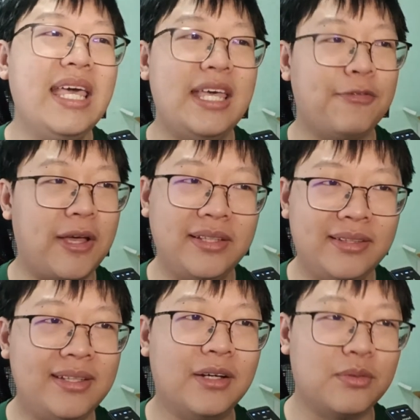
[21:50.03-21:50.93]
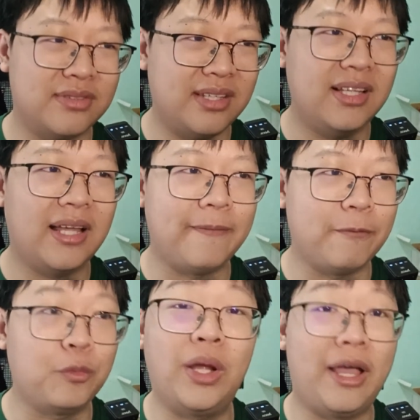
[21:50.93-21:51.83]
If anything, I would say like
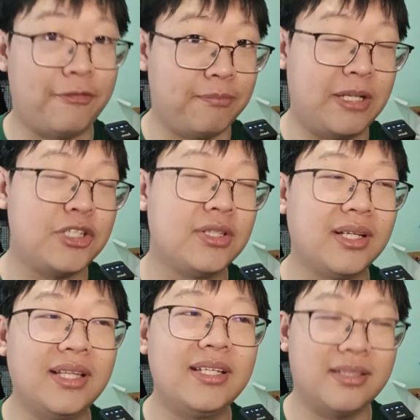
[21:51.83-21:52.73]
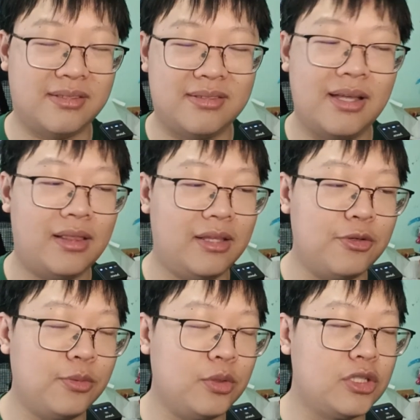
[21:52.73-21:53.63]
what I've mentioned earlier is that
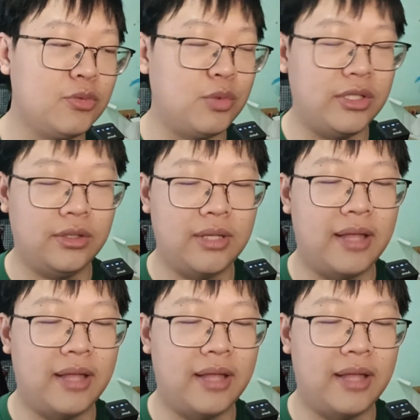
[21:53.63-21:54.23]
we